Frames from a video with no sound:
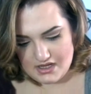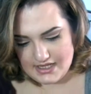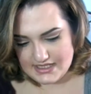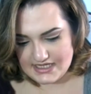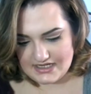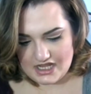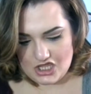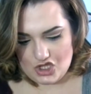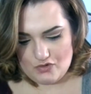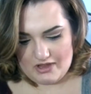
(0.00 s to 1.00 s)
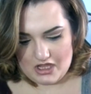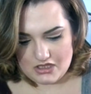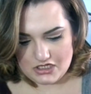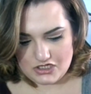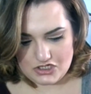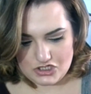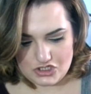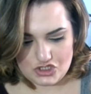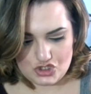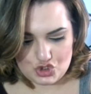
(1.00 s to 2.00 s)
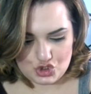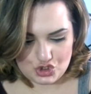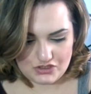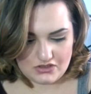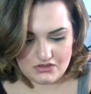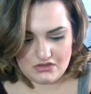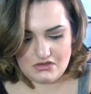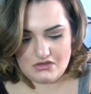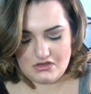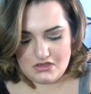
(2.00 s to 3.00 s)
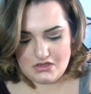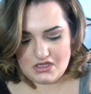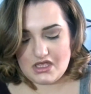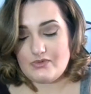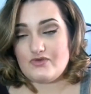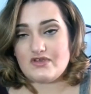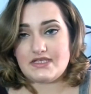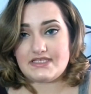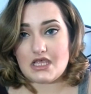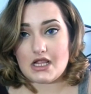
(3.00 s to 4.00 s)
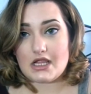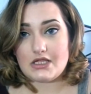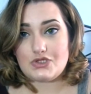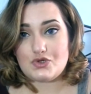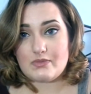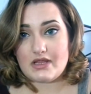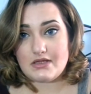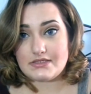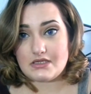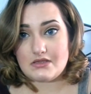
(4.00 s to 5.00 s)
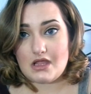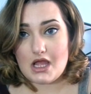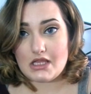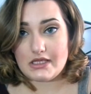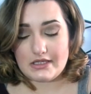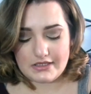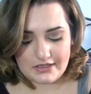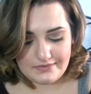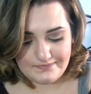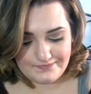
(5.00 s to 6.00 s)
It's a nail polish. I've been really slacking on doing my nails a lot lately.